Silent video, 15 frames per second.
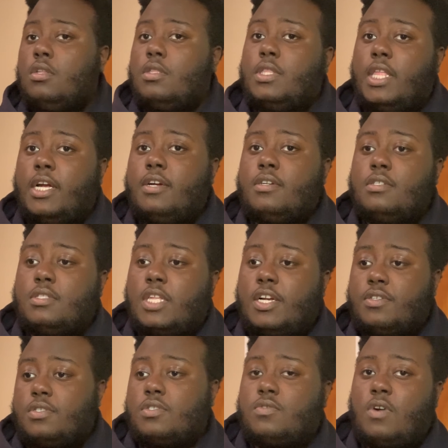that their
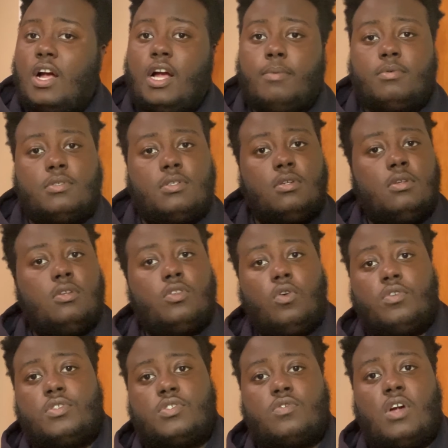subscribers,
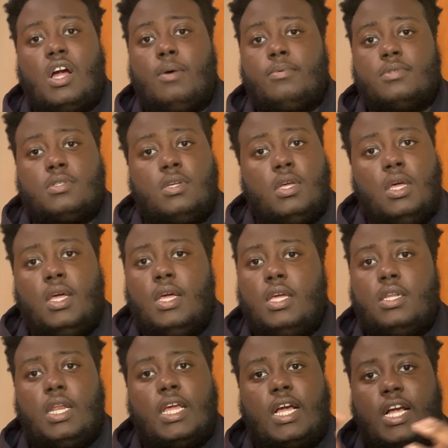your subscribers,
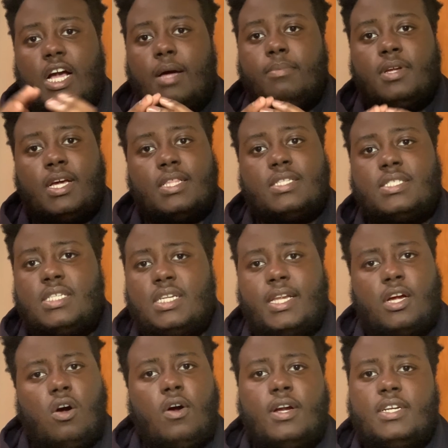they can come together and see
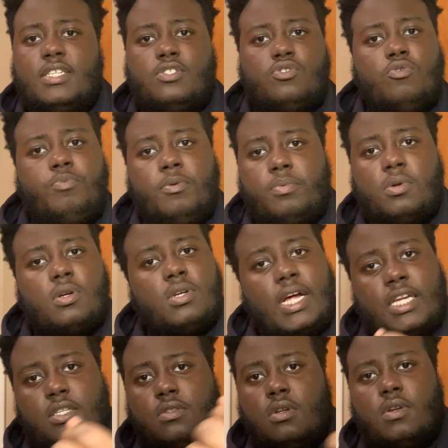like, all right, these two people are
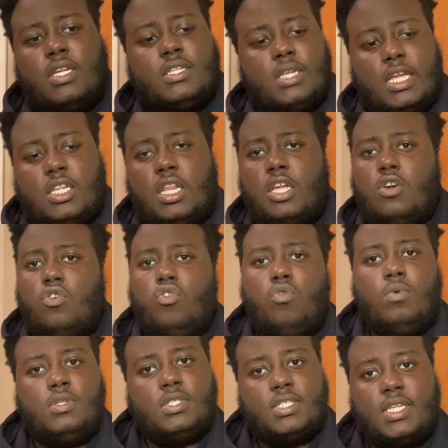not, you know, they cool
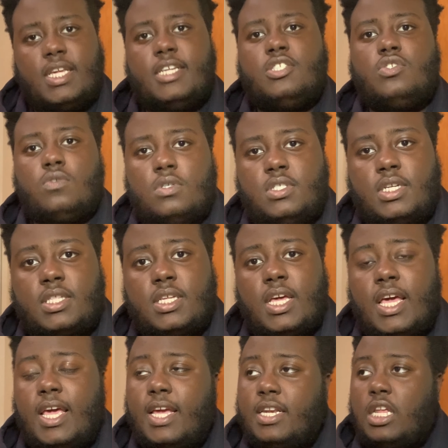with each other, they enjoy each other,
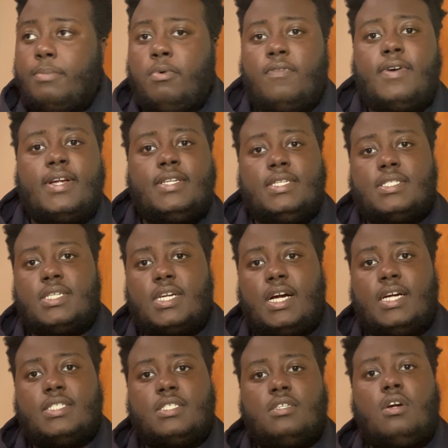they both got decent
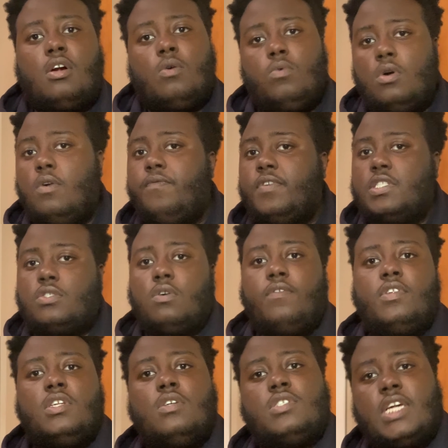content. All right, we're gonna venture
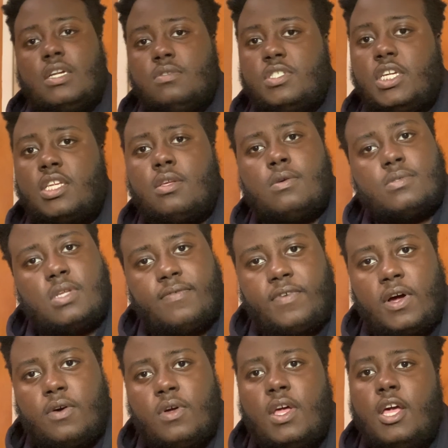over to your channel, check your stuff
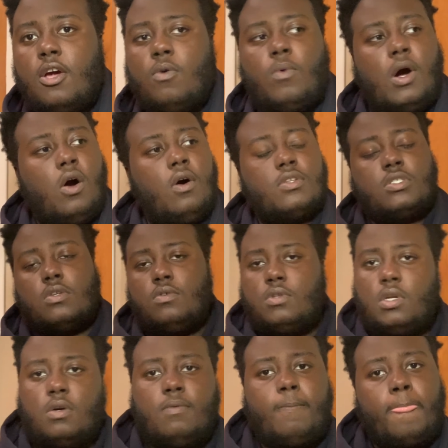out, while also, you
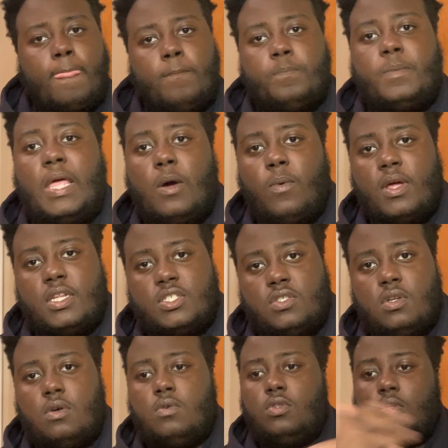know, that way that, you
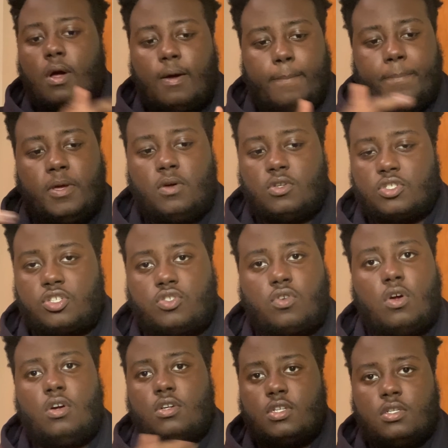know, y'all build a
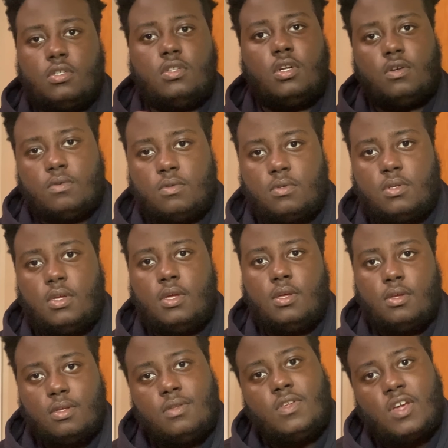stronger, you know,
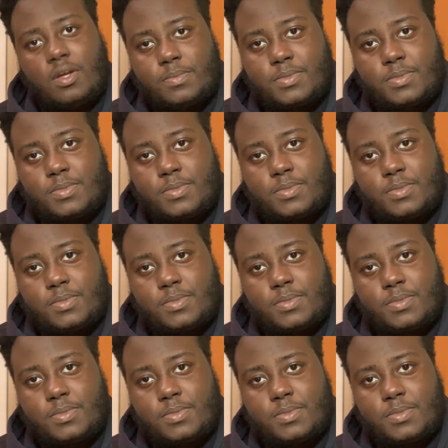you get what I'm